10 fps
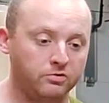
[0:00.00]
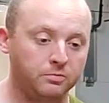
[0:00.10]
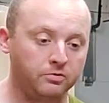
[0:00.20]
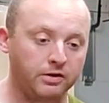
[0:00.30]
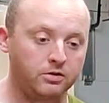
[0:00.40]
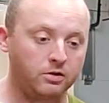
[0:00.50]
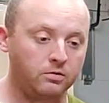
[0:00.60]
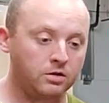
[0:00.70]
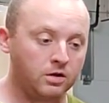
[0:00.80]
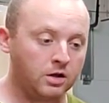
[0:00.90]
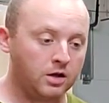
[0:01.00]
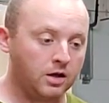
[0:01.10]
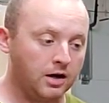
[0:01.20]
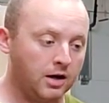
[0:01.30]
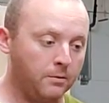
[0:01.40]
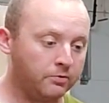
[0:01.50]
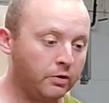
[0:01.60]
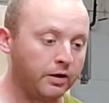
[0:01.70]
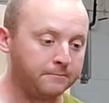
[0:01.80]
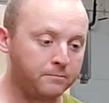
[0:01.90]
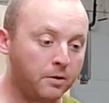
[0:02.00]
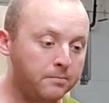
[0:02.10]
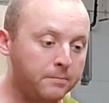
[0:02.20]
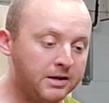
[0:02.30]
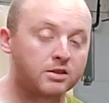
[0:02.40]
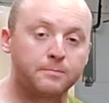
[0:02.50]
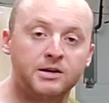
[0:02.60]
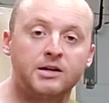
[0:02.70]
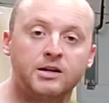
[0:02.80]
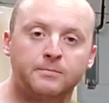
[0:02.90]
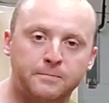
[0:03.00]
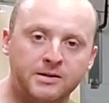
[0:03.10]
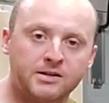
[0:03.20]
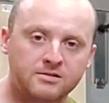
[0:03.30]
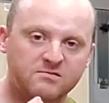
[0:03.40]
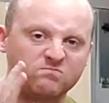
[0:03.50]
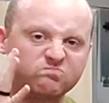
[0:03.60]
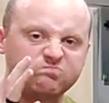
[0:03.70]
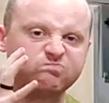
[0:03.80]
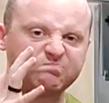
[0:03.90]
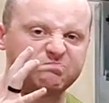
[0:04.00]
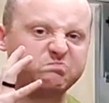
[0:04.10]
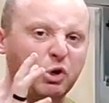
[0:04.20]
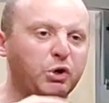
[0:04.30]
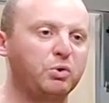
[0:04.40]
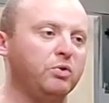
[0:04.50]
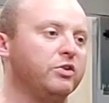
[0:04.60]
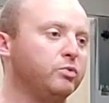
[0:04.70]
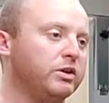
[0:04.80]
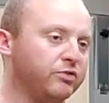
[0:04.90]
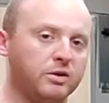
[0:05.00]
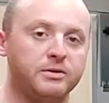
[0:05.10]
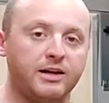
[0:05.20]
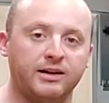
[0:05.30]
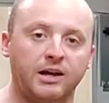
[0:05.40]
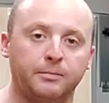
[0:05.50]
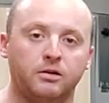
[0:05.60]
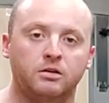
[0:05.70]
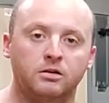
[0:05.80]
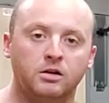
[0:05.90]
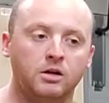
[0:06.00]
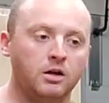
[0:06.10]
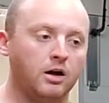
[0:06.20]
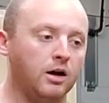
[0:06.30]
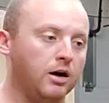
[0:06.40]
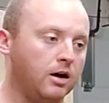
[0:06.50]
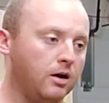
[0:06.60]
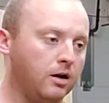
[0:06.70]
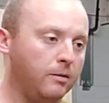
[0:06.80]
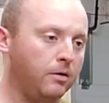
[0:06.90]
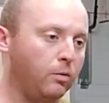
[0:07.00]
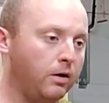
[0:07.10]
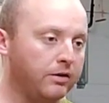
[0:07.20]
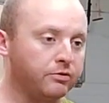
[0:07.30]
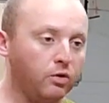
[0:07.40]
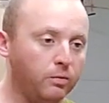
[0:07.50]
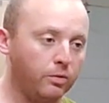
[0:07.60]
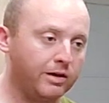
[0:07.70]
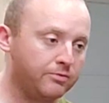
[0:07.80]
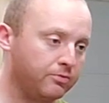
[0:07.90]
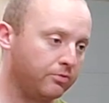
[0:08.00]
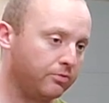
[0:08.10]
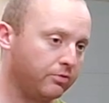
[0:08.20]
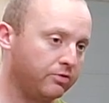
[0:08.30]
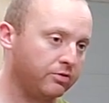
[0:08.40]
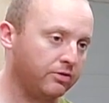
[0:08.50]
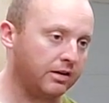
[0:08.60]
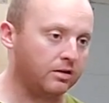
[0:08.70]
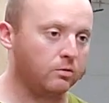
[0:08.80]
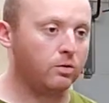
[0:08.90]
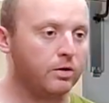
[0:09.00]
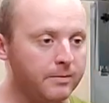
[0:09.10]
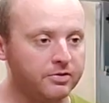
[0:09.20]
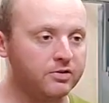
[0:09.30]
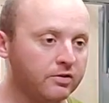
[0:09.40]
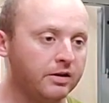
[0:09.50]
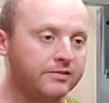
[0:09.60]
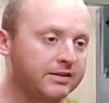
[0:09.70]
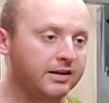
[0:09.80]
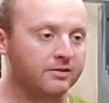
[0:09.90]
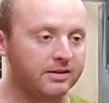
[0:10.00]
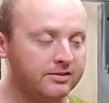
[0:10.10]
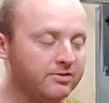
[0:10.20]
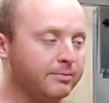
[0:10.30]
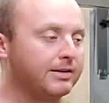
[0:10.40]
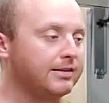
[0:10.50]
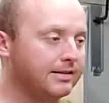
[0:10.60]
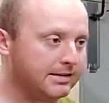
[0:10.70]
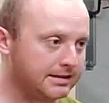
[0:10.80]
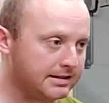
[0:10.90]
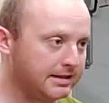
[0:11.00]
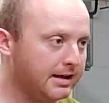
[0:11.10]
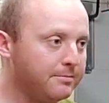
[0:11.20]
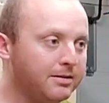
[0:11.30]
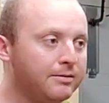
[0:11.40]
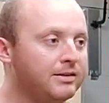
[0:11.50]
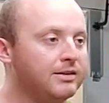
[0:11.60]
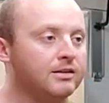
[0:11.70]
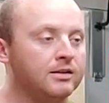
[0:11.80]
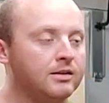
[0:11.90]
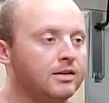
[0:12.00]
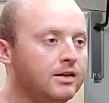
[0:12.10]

don't. Simple as that. You don't. So anyway, my big hurdle in this one is going to be that camper. I told my wife, she's like, well, what about this one? I have to take care to get this. I'm like, yeah, but I mean,